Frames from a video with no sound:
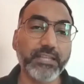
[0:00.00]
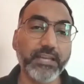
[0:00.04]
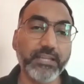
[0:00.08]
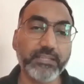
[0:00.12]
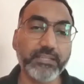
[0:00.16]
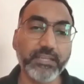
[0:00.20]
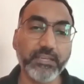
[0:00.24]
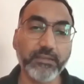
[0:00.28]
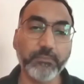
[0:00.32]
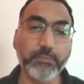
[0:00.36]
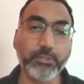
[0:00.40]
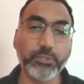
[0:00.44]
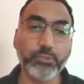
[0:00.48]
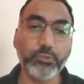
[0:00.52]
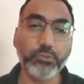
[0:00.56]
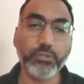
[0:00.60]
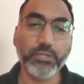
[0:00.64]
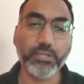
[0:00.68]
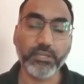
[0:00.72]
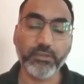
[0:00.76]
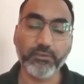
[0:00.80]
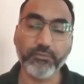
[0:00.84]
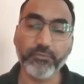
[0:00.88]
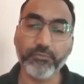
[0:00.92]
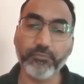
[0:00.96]
are they able to
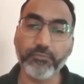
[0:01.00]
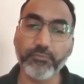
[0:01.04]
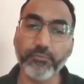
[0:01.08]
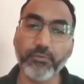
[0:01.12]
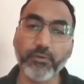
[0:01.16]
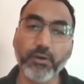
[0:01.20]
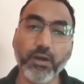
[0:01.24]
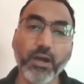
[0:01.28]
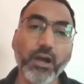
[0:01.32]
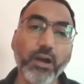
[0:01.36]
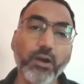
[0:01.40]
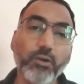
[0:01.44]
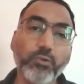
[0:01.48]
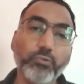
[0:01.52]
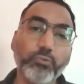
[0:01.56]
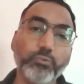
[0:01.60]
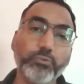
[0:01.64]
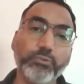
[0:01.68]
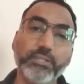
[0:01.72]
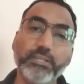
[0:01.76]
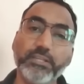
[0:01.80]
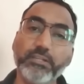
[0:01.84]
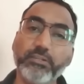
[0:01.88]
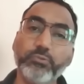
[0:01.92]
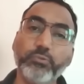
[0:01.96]
give? How do
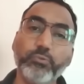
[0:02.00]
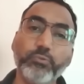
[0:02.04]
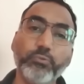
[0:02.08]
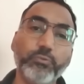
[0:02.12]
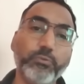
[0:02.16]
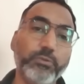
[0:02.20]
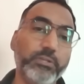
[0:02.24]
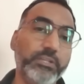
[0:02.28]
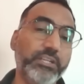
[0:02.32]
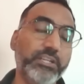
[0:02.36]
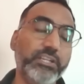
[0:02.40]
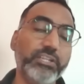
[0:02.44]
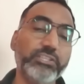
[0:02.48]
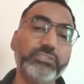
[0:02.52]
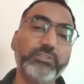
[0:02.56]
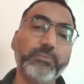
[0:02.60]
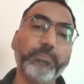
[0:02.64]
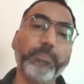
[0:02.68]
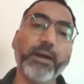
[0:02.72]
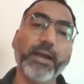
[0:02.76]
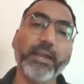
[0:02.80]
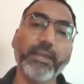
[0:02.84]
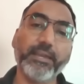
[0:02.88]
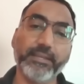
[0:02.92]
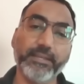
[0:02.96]
they do leadership
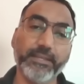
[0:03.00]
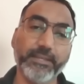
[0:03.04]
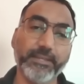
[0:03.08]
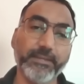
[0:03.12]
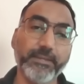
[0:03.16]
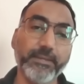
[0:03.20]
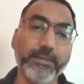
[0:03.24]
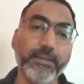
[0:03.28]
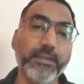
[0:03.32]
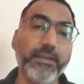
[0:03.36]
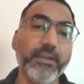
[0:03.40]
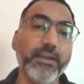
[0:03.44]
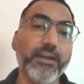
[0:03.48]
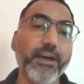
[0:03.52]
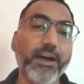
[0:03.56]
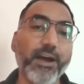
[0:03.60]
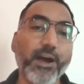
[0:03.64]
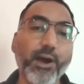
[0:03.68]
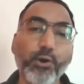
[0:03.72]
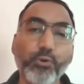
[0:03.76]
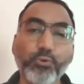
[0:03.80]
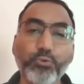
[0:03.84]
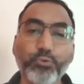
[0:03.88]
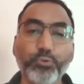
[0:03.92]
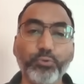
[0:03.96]
hiring?
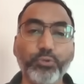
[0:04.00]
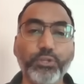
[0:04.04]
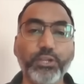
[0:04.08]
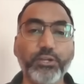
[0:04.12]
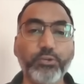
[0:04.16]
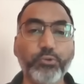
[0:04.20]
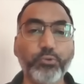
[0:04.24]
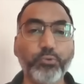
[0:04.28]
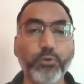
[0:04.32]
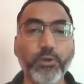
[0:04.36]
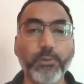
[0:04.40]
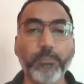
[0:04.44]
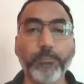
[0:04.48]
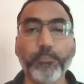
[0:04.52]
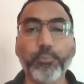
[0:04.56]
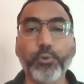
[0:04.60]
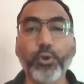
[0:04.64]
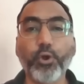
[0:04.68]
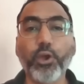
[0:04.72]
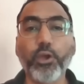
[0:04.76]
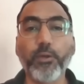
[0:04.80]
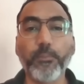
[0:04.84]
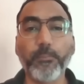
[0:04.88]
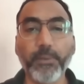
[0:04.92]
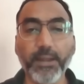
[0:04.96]
How do they do
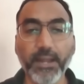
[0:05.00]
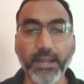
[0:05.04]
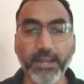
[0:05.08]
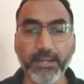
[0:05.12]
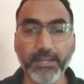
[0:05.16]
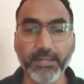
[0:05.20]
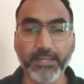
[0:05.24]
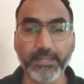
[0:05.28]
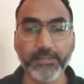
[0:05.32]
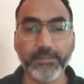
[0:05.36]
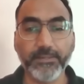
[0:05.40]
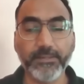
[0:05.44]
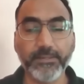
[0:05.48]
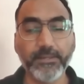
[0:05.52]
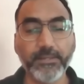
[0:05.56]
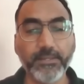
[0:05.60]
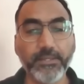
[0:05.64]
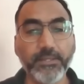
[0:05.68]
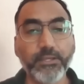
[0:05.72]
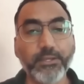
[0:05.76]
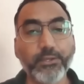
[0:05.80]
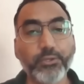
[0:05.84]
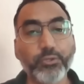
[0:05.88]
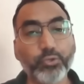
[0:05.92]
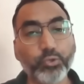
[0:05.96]
employer branding?
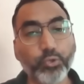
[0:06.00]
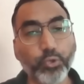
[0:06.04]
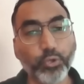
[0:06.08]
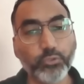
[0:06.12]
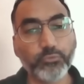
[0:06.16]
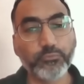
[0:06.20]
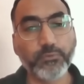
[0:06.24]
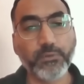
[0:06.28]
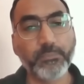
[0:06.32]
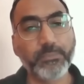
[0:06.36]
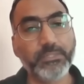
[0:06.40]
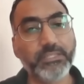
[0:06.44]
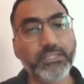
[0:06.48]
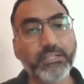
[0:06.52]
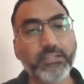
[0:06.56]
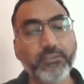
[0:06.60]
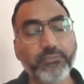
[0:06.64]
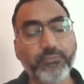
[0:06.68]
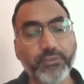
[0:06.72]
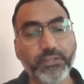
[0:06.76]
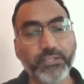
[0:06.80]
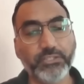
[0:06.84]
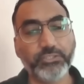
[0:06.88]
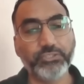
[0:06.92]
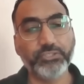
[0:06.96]
Those will be the
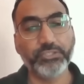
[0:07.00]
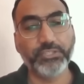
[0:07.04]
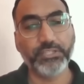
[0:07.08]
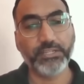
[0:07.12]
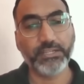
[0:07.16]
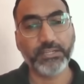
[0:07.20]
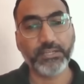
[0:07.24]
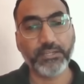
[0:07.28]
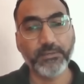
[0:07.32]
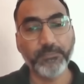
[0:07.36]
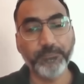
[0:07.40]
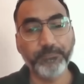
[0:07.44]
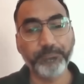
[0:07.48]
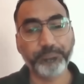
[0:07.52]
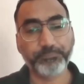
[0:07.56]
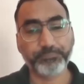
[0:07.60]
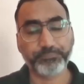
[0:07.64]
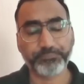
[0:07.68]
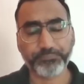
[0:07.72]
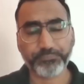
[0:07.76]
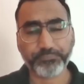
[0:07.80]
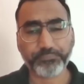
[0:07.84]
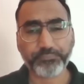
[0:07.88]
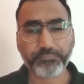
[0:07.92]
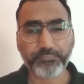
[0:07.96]
differentiator
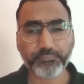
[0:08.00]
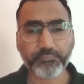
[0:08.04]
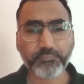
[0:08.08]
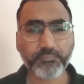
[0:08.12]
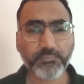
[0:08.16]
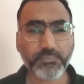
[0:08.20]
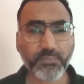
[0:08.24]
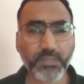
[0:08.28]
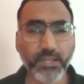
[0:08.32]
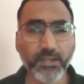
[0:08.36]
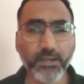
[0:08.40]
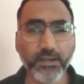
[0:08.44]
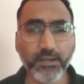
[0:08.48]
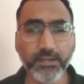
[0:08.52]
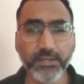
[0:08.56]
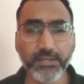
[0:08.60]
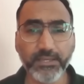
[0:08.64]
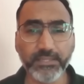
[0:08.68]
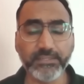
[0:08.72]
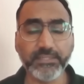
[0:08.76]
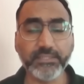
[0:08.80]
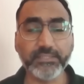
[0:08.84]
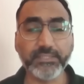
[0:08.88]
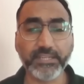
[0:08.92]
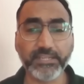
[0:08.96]

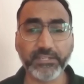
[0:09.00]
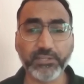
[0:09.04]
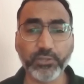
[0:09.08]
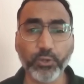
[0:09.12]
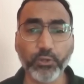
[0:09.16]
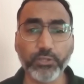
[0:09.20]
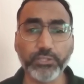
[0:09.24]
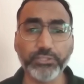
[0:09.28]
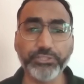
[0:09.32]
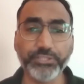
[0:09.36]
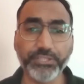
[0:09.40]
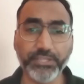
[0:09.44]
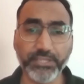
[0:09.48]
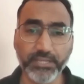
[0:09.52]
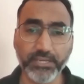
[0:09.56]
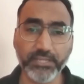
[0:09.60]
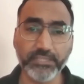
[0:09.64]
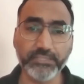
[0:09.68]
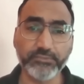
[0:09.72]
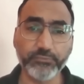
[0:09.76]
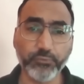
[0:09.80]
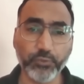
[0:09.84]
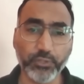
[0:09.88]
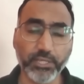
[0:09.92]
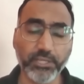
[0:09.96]
in the technology era
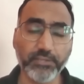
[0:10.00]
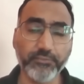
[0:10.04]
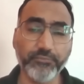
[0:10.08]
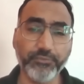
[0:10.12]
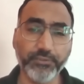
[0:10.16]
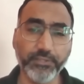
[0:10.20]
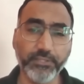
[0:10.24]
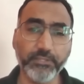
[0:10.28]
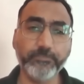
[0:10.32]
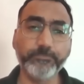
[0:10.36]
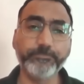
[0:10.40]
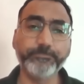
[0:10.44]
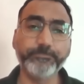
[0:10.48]
is what I feel.